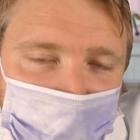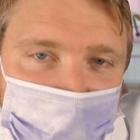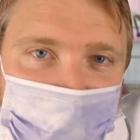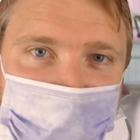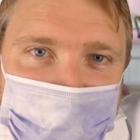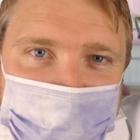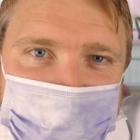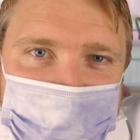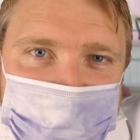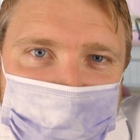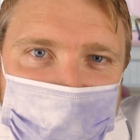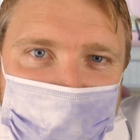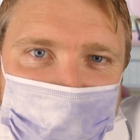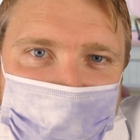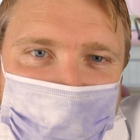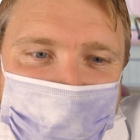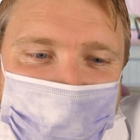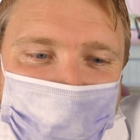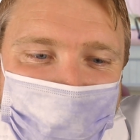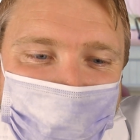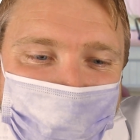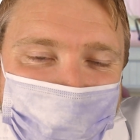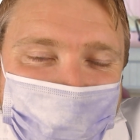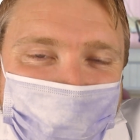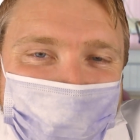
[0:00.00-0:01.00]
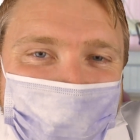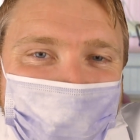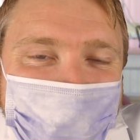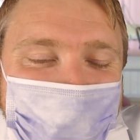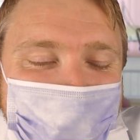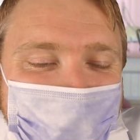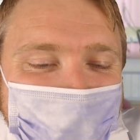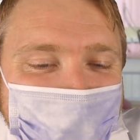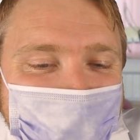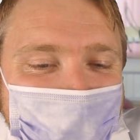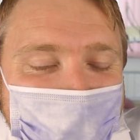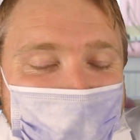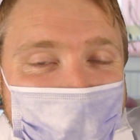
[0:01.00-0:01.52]
You can smell it.
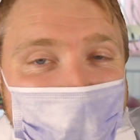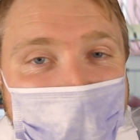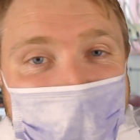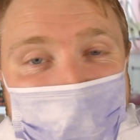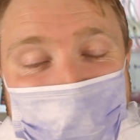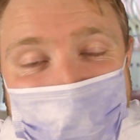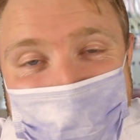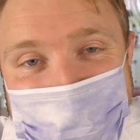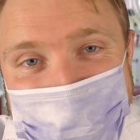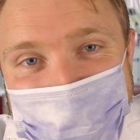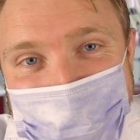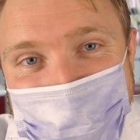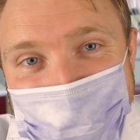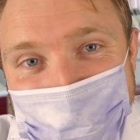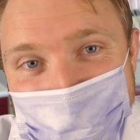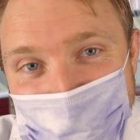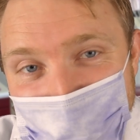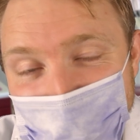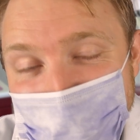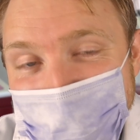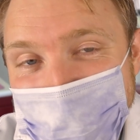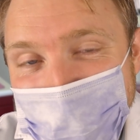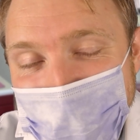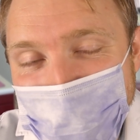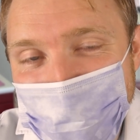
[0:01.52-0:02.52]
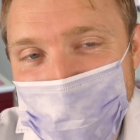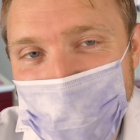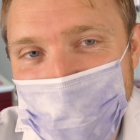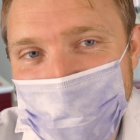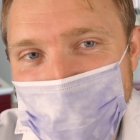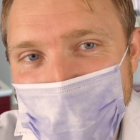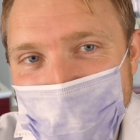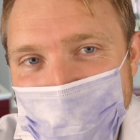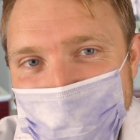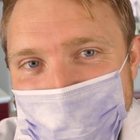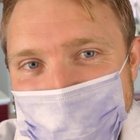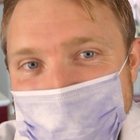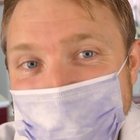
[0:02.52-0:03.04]
I'll ask you to try and keep your
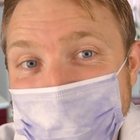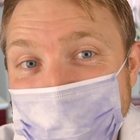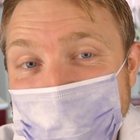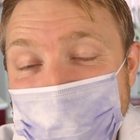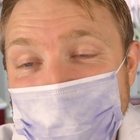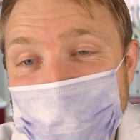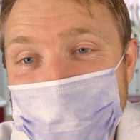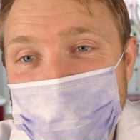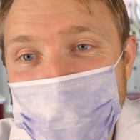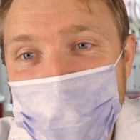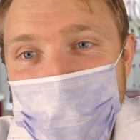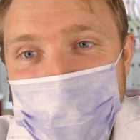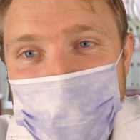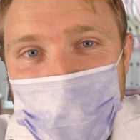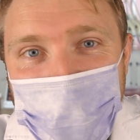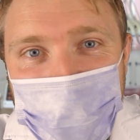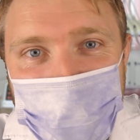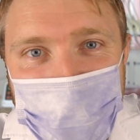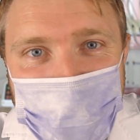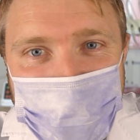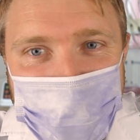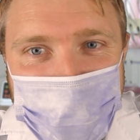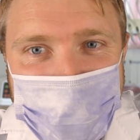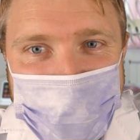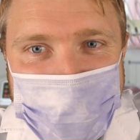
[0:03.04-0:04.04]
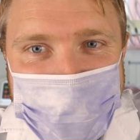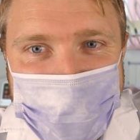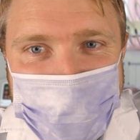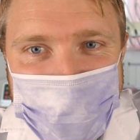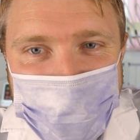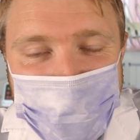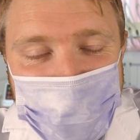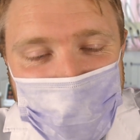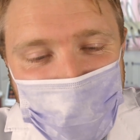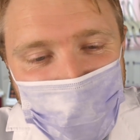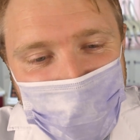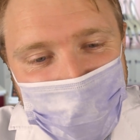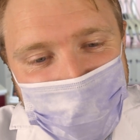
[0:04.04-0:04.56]
mouth still just for a moment, please.
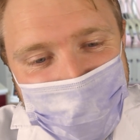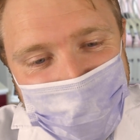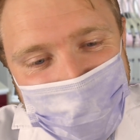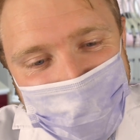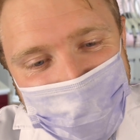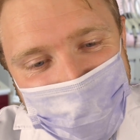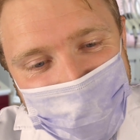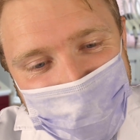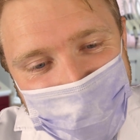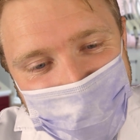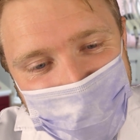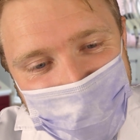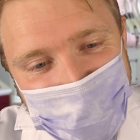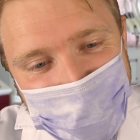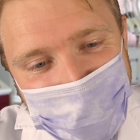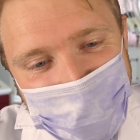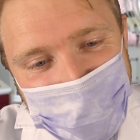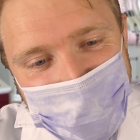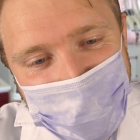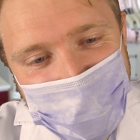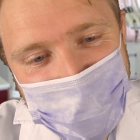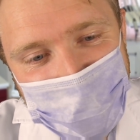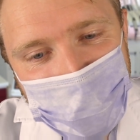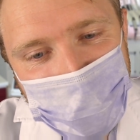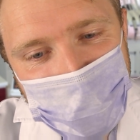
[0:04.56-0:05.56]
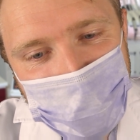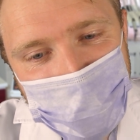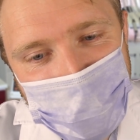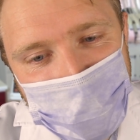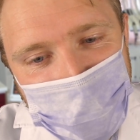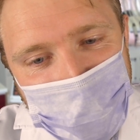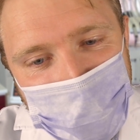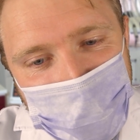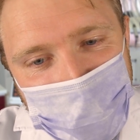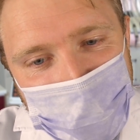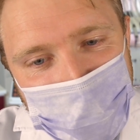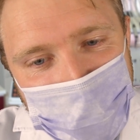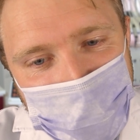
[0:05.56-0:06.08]
I'm sorry.
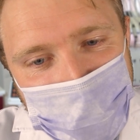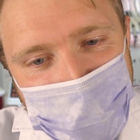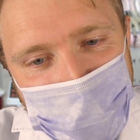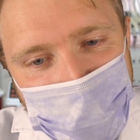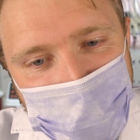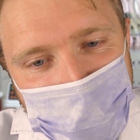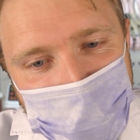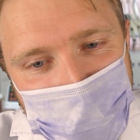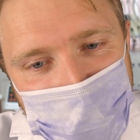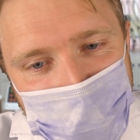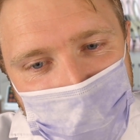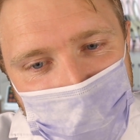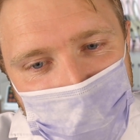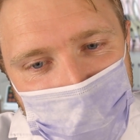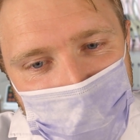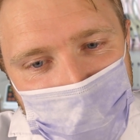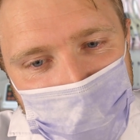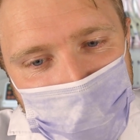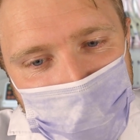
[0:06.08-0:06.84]
There we go.